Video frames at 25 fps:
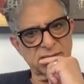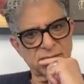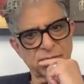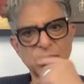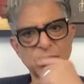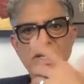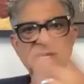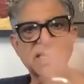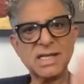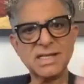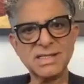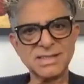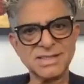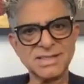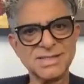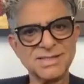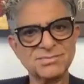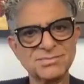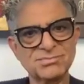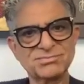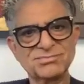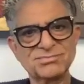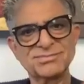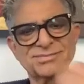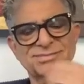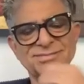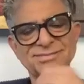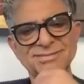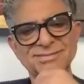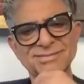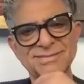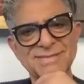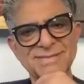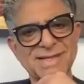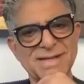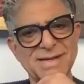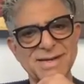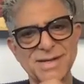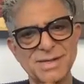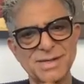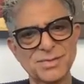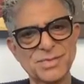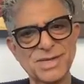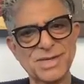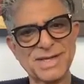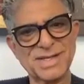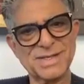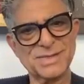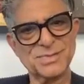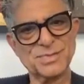Where else? Can't
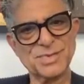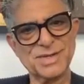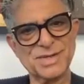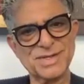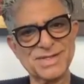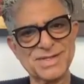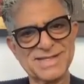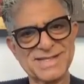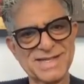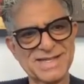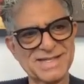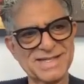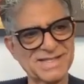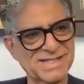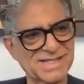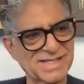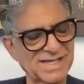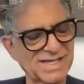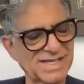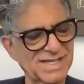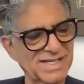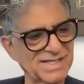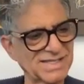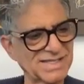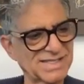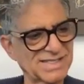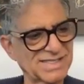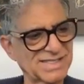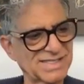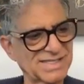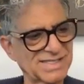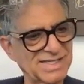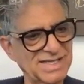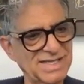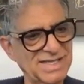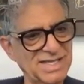be experienced anything else.